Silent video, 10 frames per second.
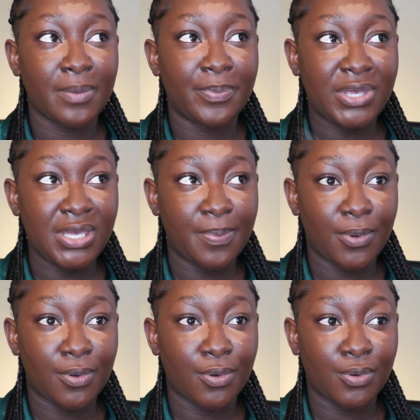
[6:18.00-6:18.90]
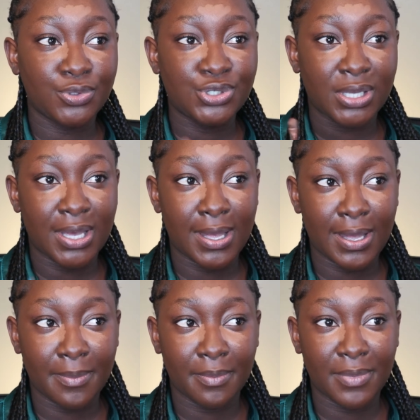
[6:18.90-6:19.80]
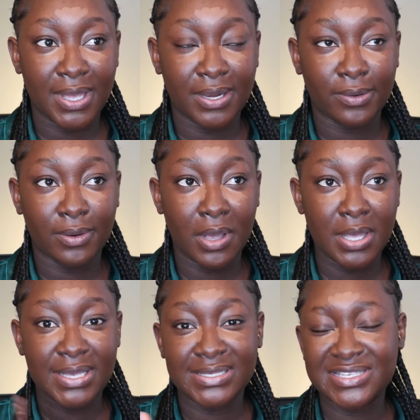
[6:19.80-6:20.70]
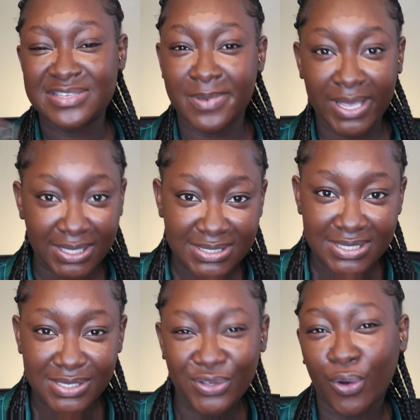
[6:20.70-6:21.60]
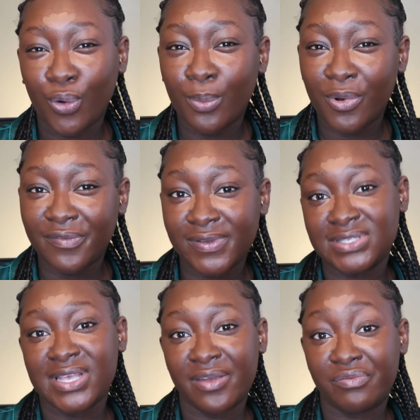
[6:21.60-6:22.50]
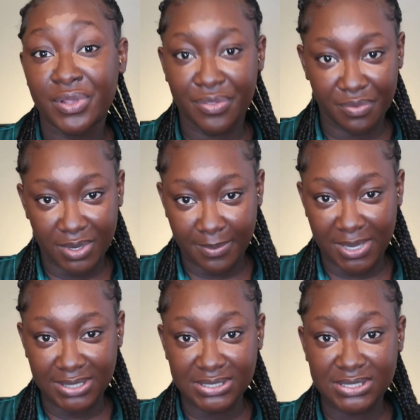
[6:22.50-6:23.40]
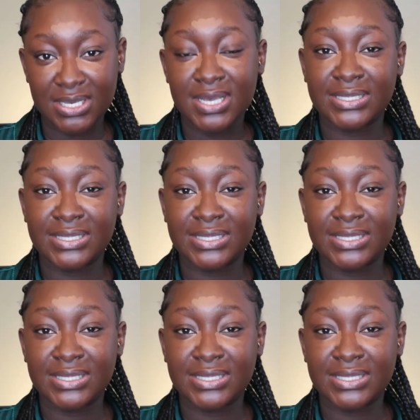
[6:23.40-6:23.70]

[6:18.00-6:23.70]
people to come and inspect your home office every 3 months